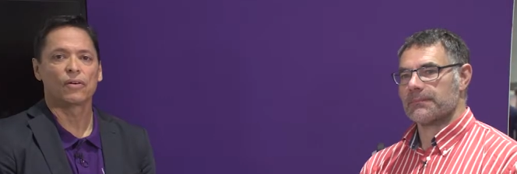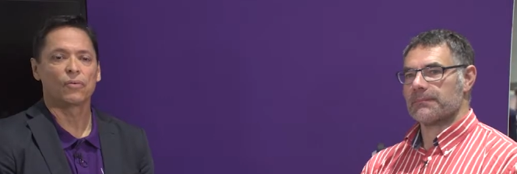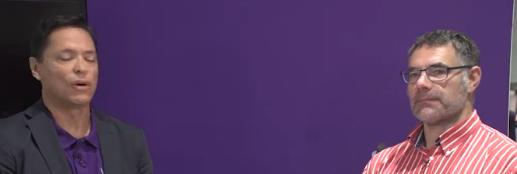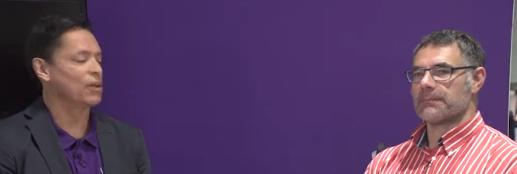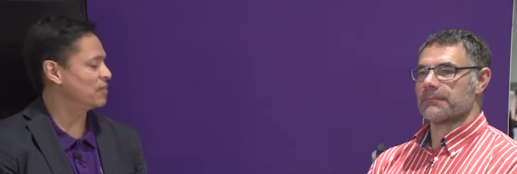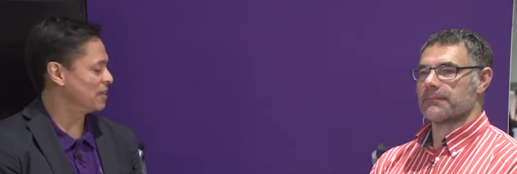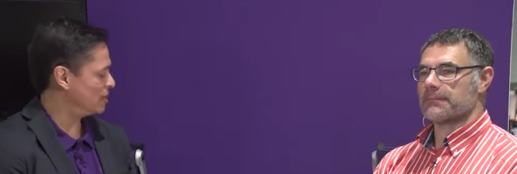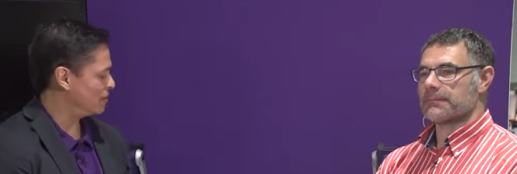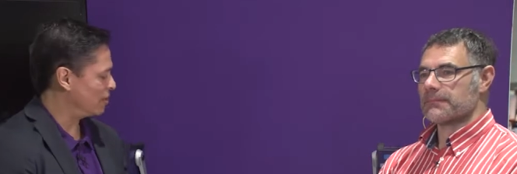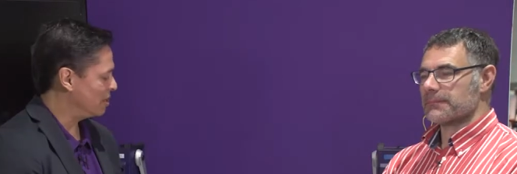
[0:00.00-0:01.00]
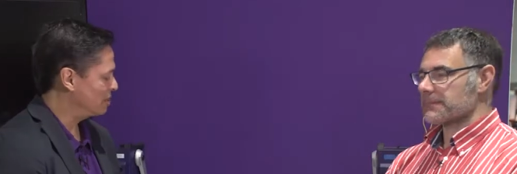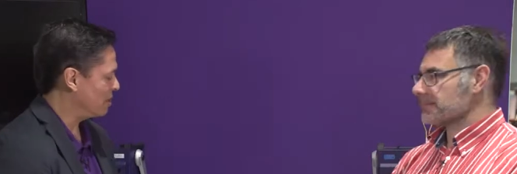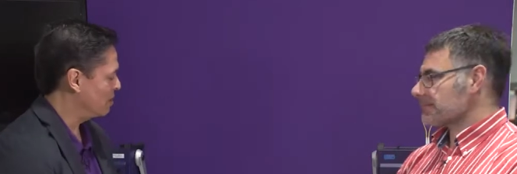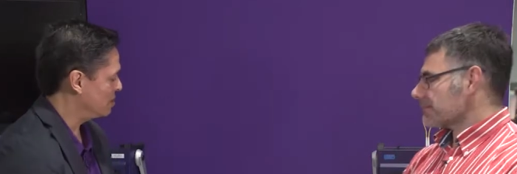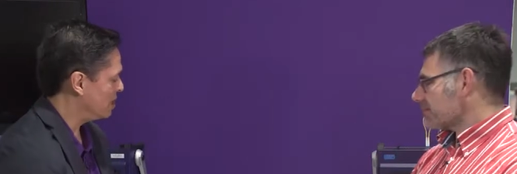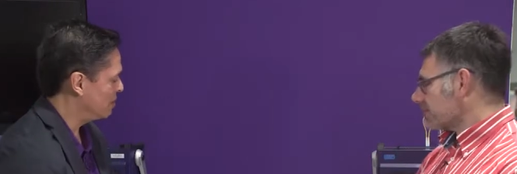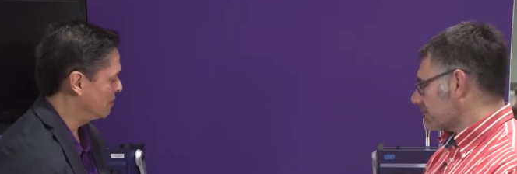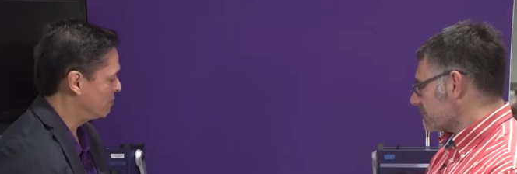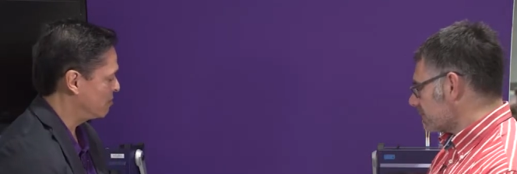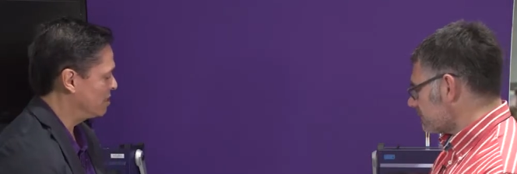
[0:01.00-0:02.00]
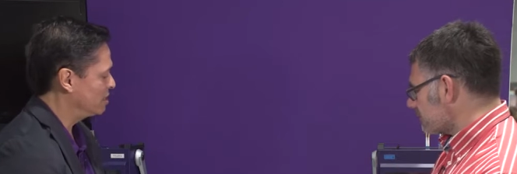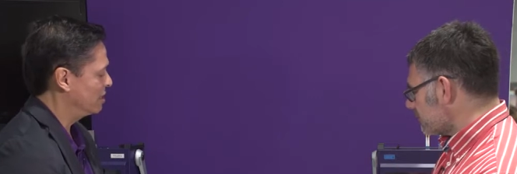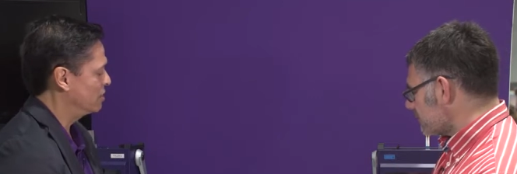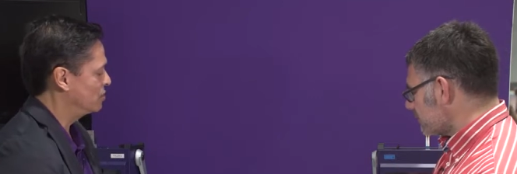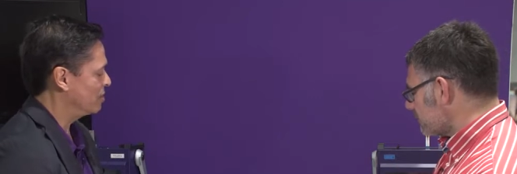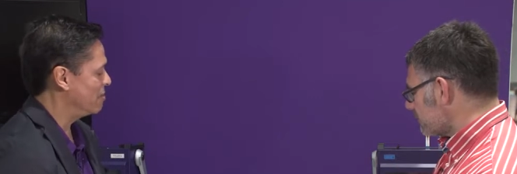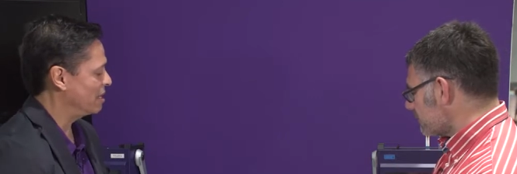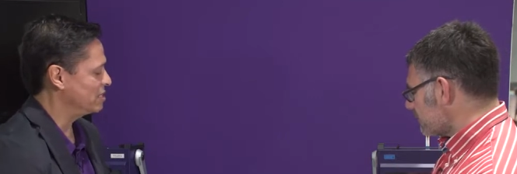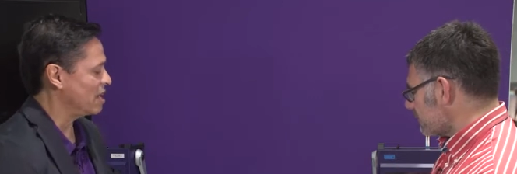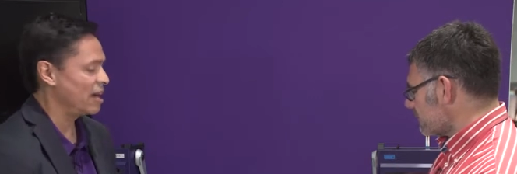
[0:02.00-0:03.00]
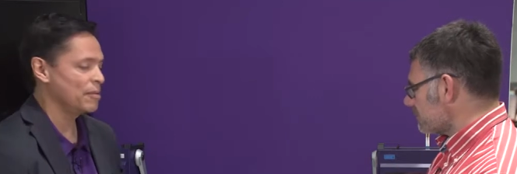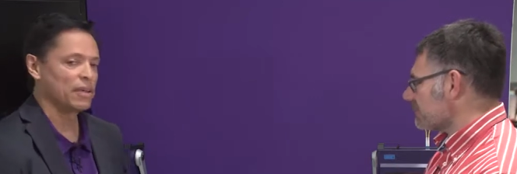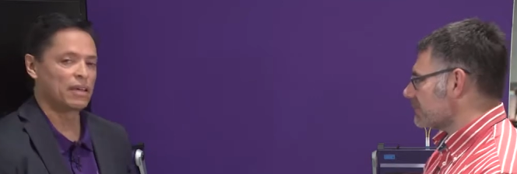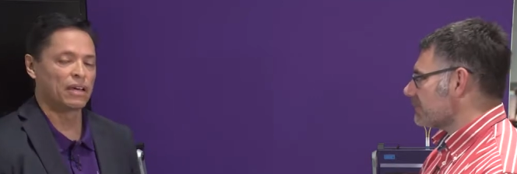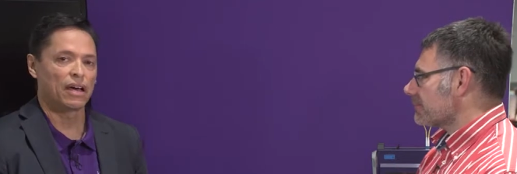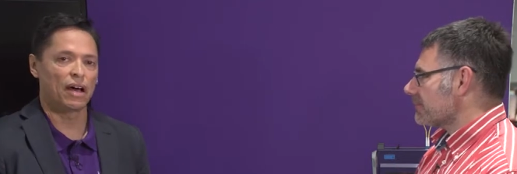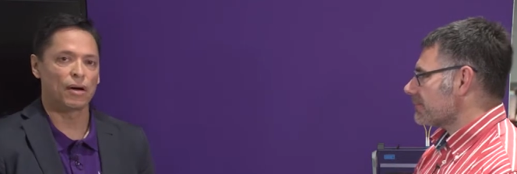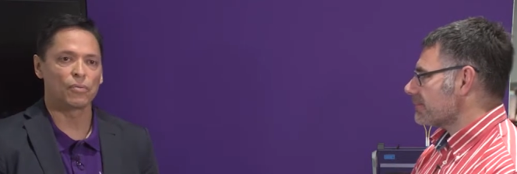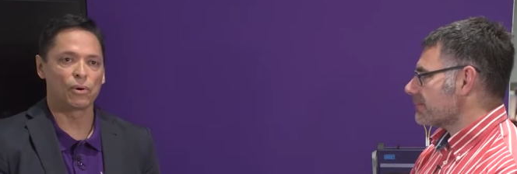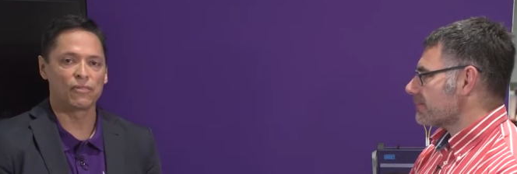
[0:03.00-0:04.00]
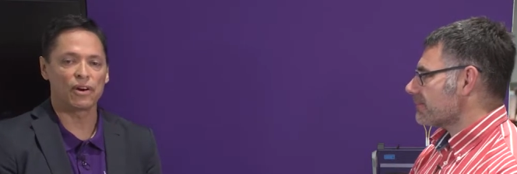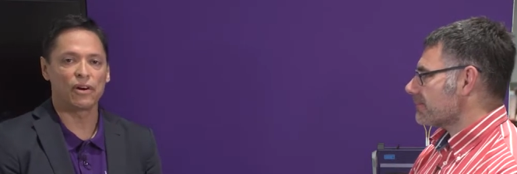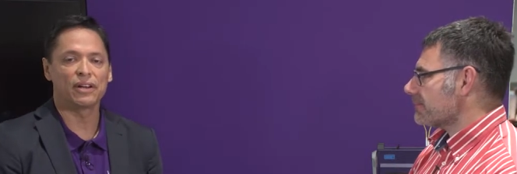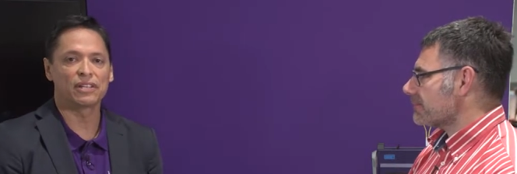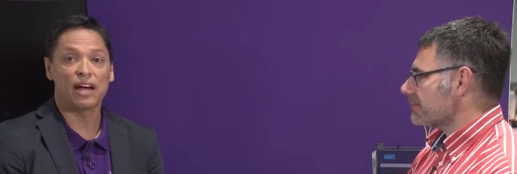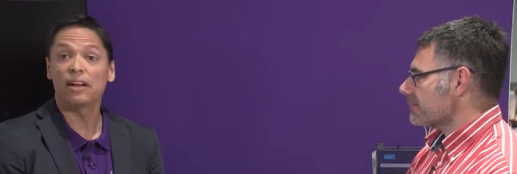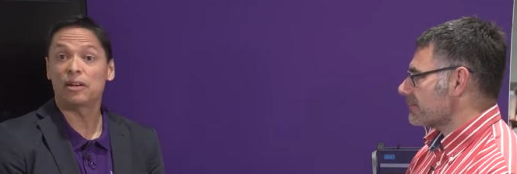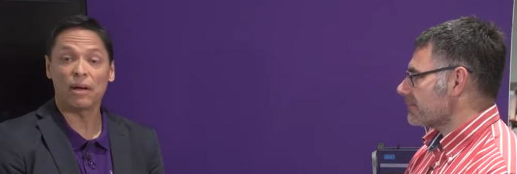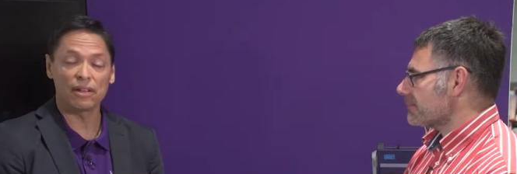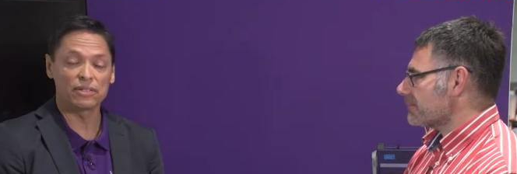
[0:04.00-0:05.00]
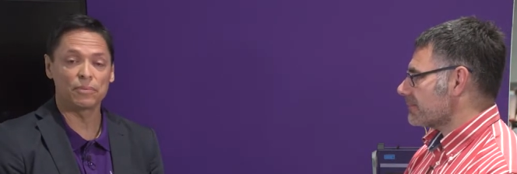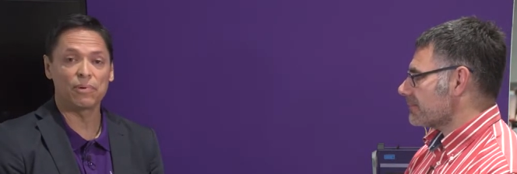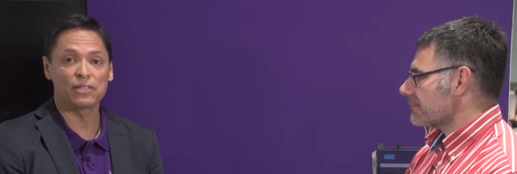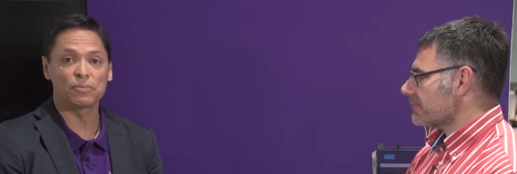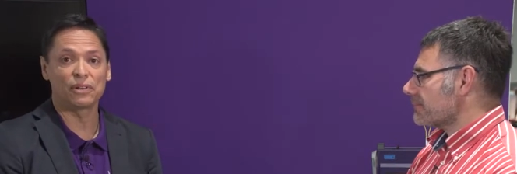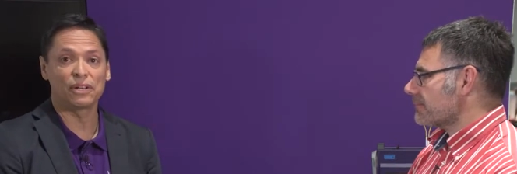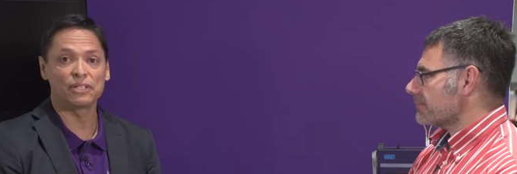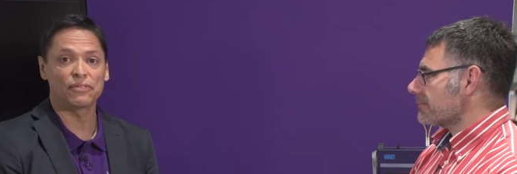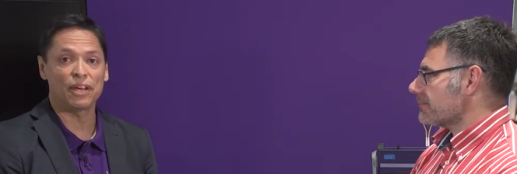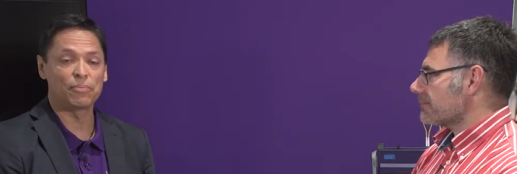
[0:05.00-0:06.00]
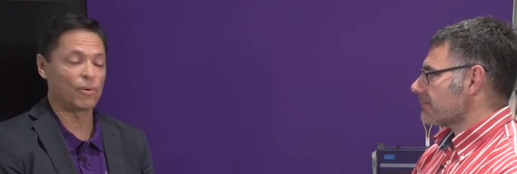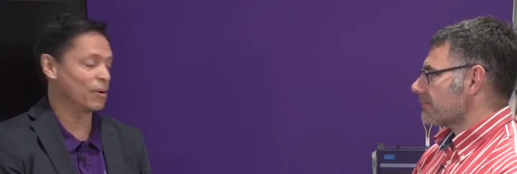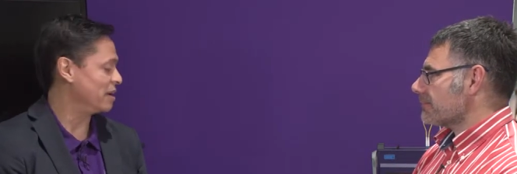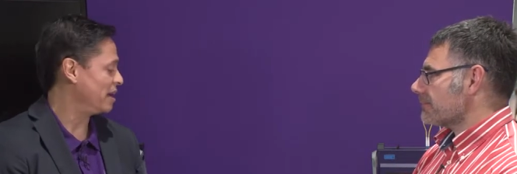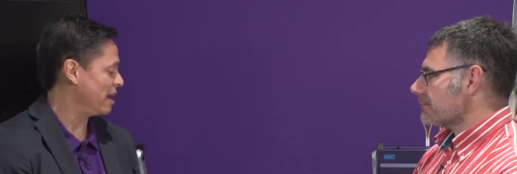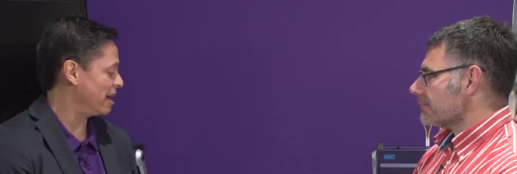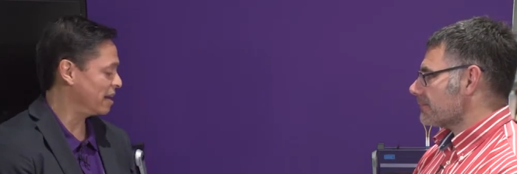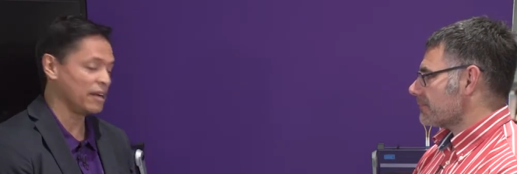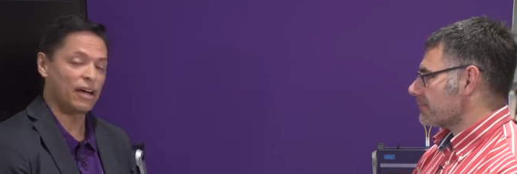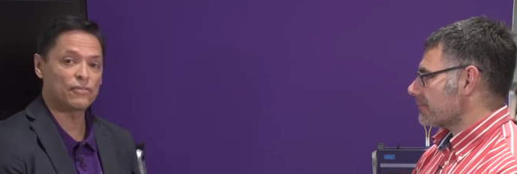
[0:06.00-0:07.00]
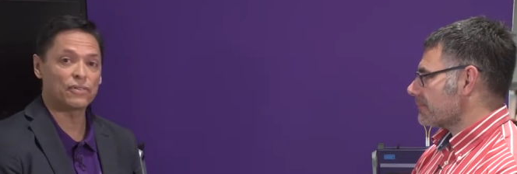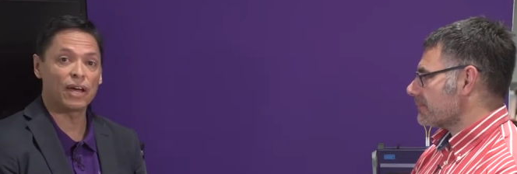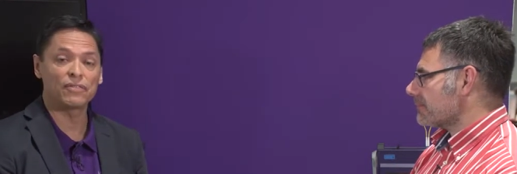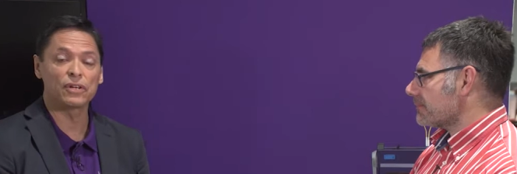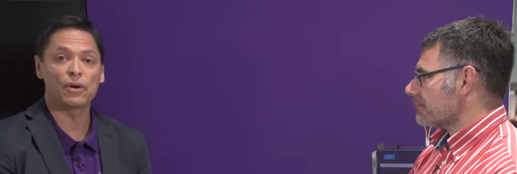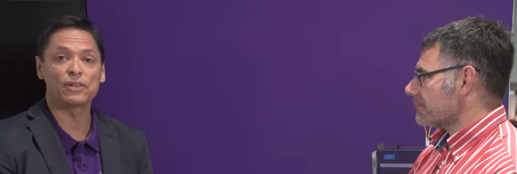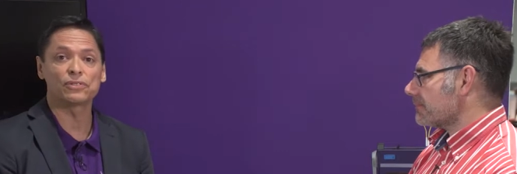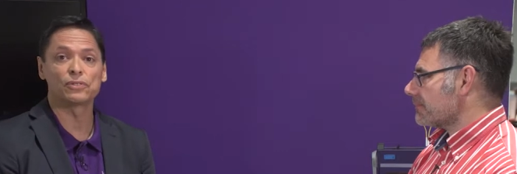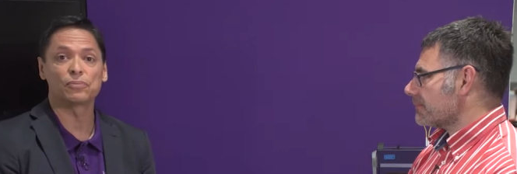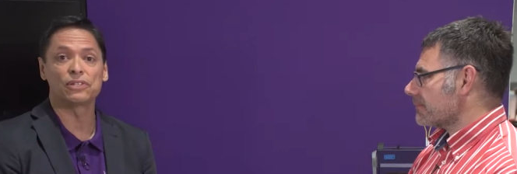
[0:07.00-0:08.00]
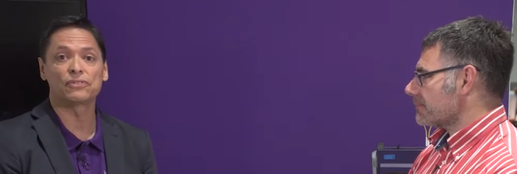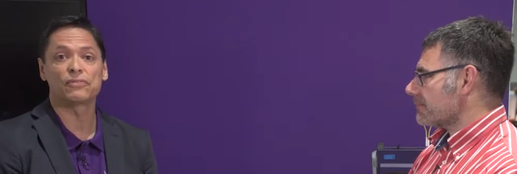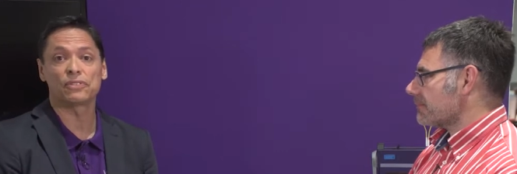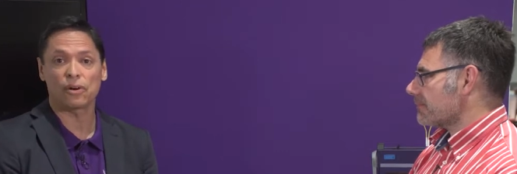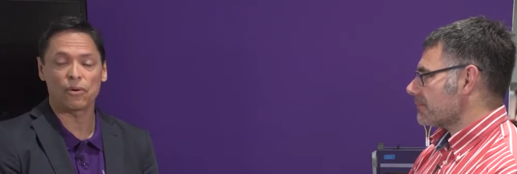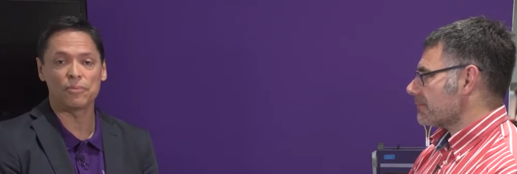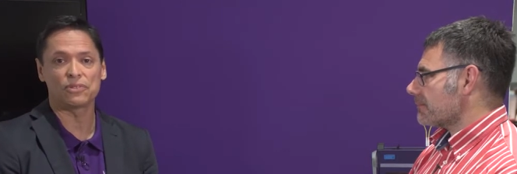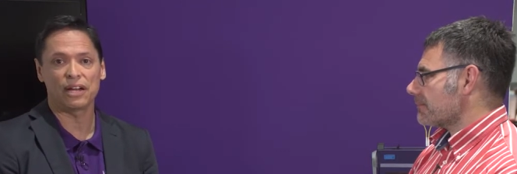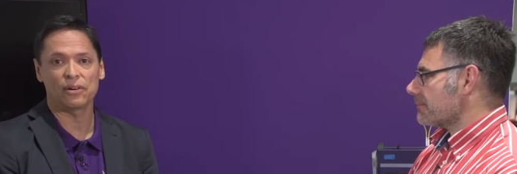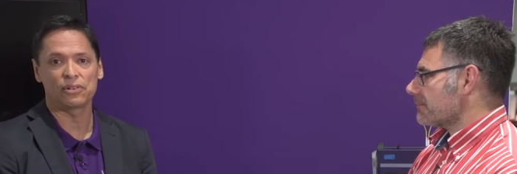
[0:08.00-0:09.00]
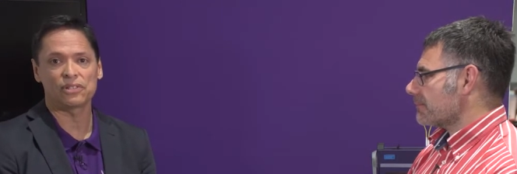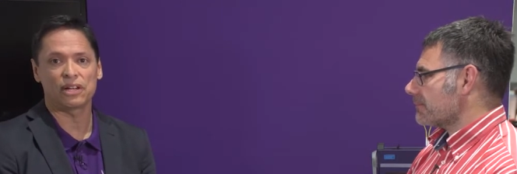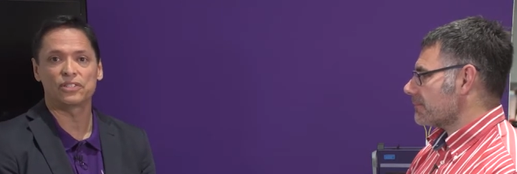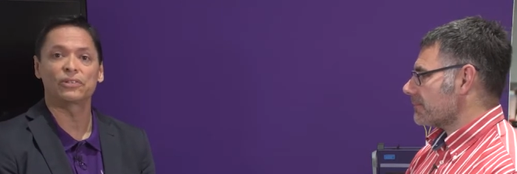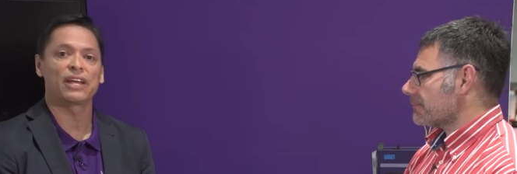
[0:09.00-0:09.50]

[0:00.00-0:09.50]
Speaker 1: Well, thank you very much. That was a lot of information in a short amount of time. Um, we're very excited about the possibilities of NPort, and uh, if you have any questions, please visit our website or talk to your